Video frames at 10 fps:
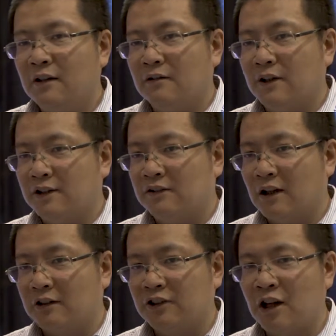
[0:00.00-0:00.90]
with
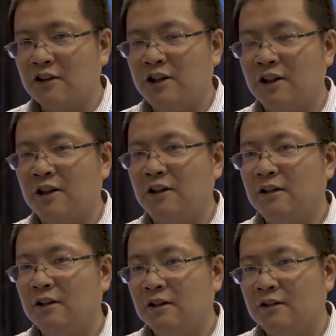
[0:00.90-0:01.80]
a turnkey
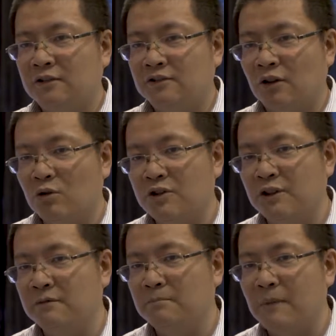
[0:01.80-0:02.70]

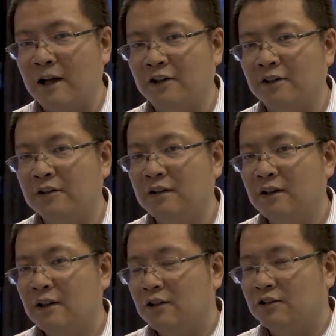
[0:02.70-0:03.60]
solution miner
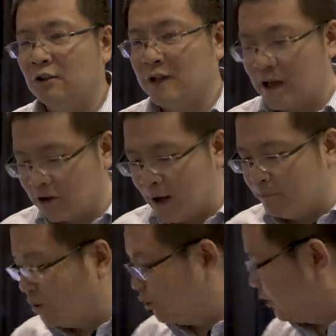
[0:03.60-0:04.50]
so that you can
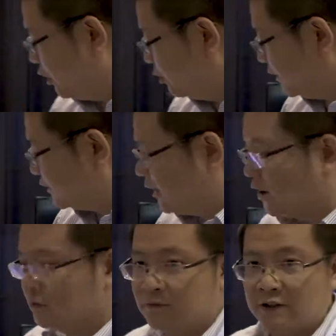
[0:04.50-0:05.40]
build all this kind
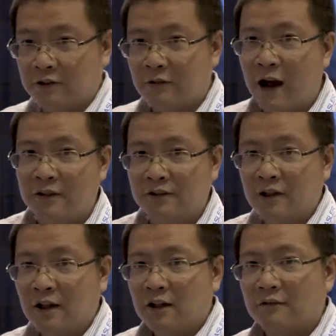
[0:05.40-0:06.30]
of device
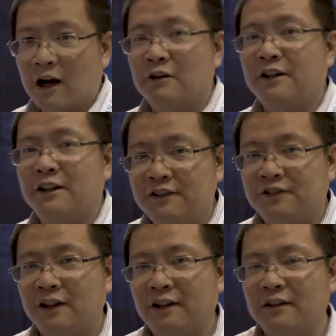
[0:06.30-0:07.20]
very
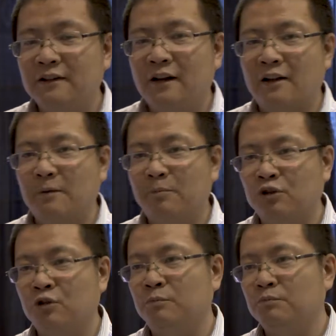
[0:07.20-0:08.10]
easily and
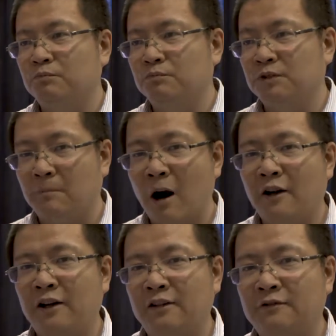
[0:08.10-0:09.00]
put to the
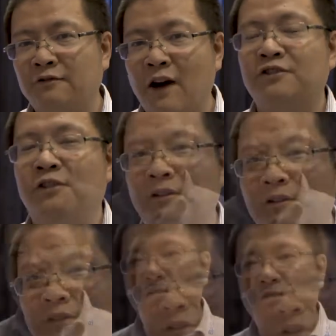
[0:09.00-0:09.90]
market faster.
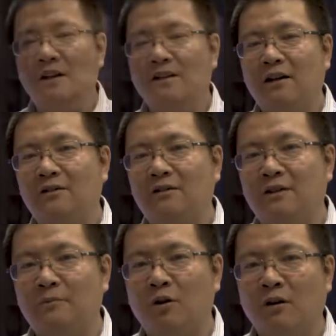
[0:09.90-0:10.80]
To find out
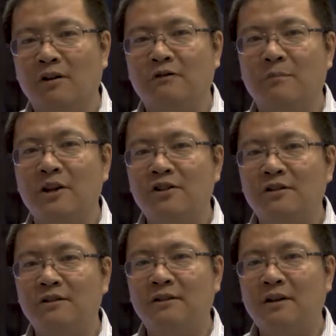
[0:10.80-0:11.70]
uh, more
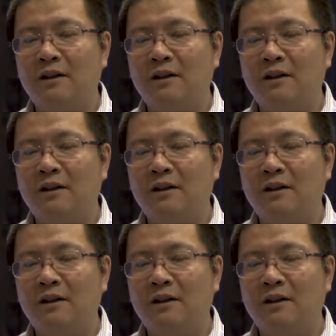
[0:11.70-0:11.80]
information